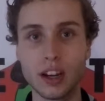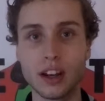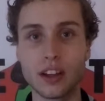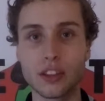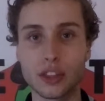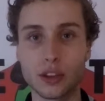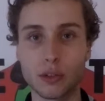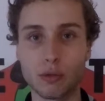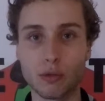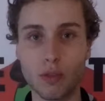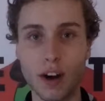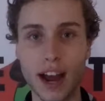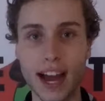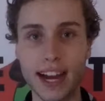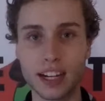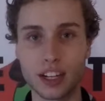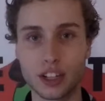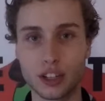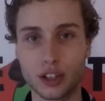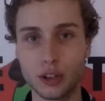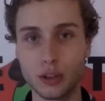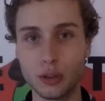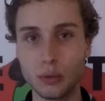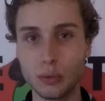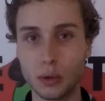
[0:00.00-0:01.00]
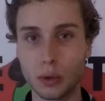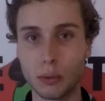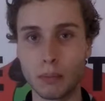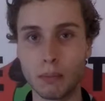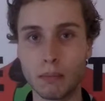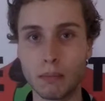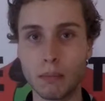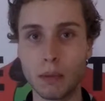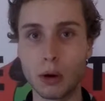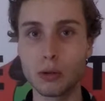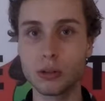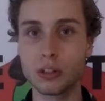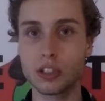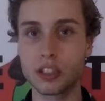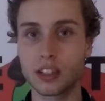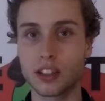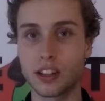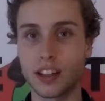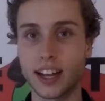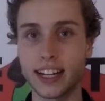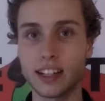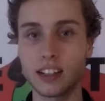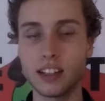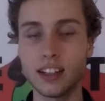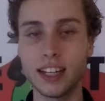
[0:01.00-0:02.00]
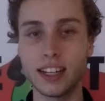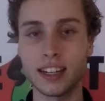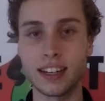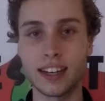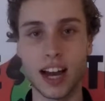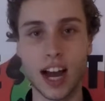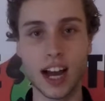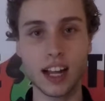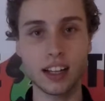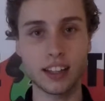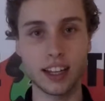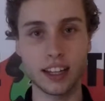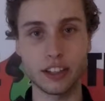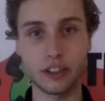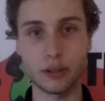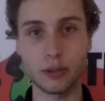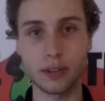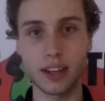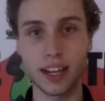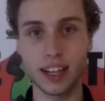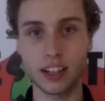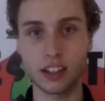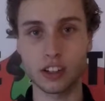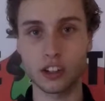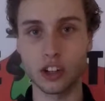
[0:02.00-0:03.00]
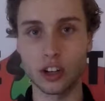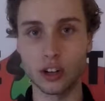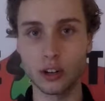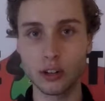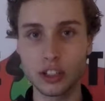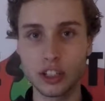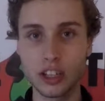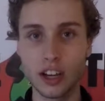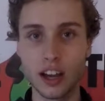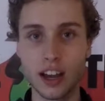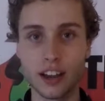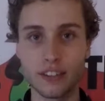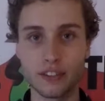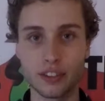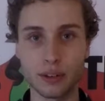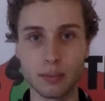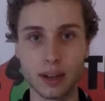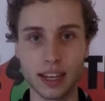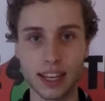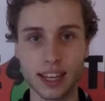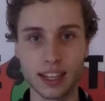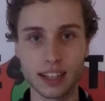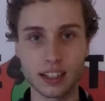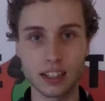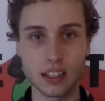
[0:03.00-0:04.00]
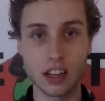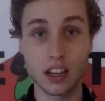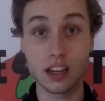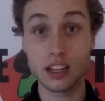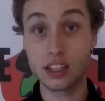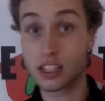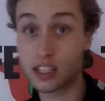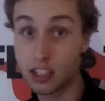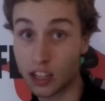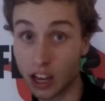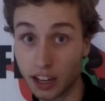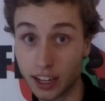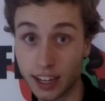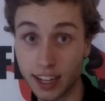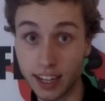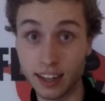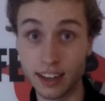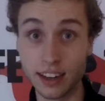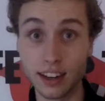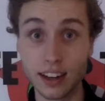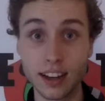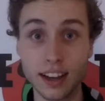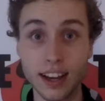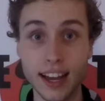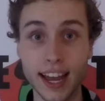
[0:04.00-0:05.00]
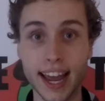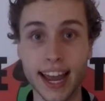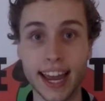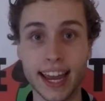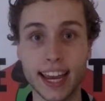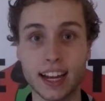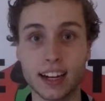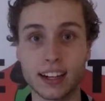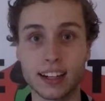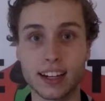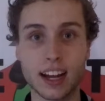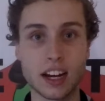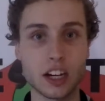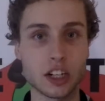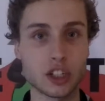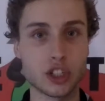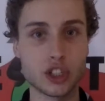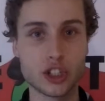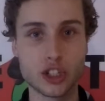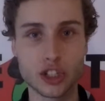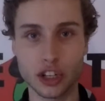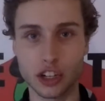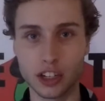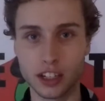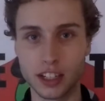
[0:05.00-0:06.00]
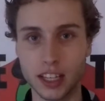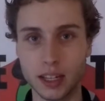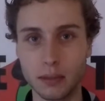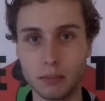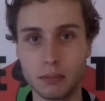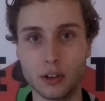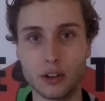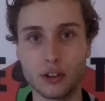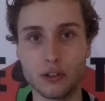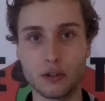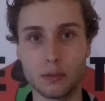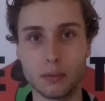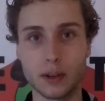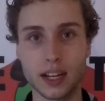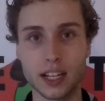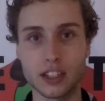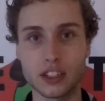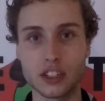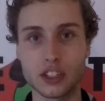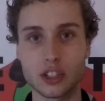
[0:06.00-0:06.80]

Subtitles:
the raccoon will most likely not let you get close if you're making sudden and kind of jerky movements.